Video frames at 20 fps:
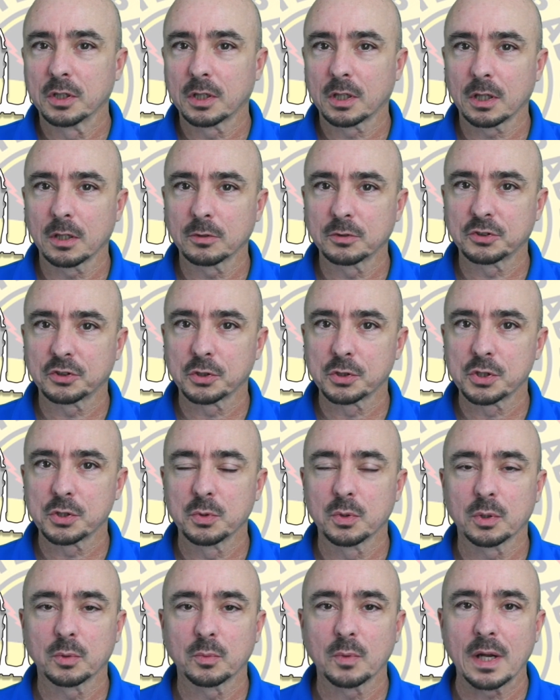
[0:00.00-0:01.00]
closer
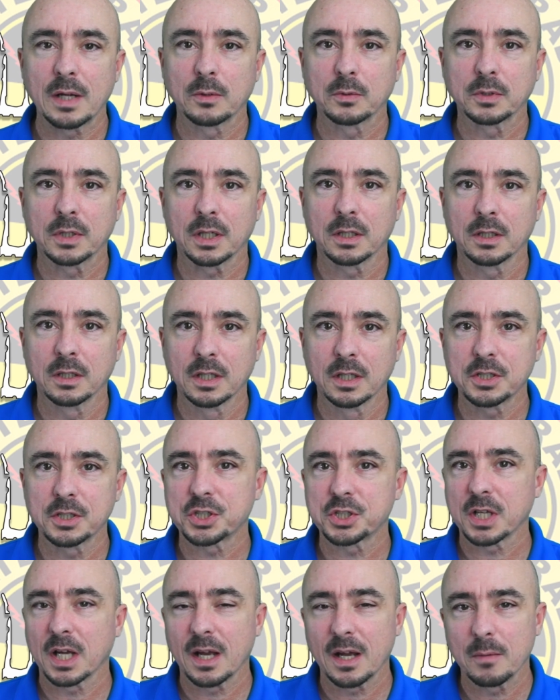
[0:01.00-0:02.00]
to around
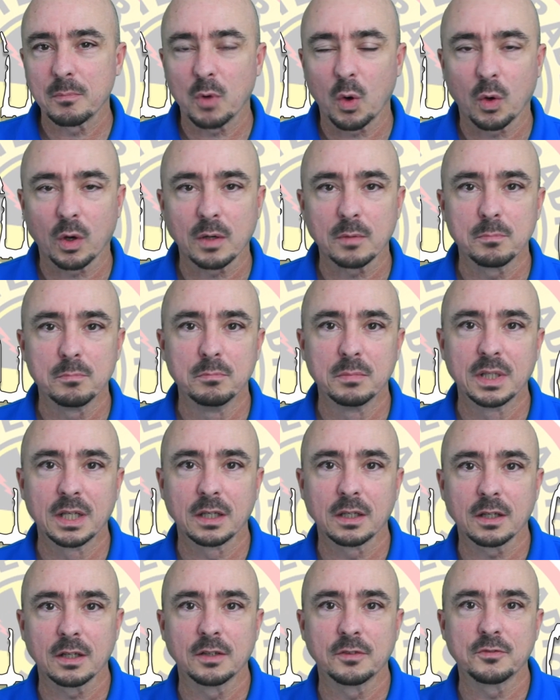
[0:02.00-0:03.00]
lunchtime or
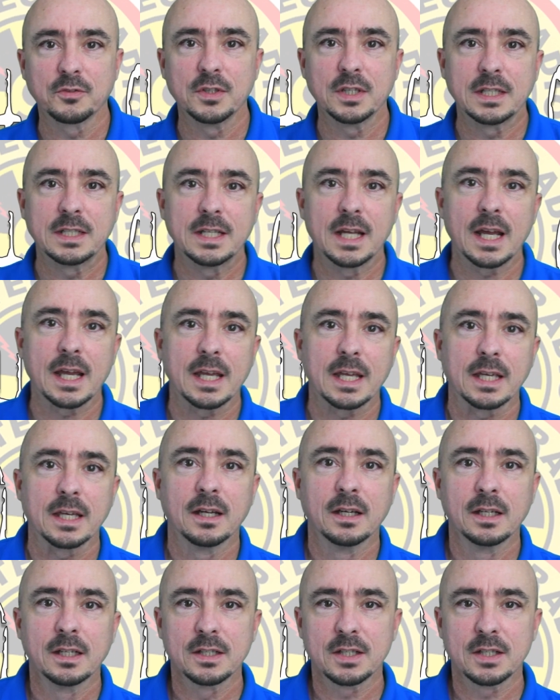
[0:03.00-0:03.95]
middle of the day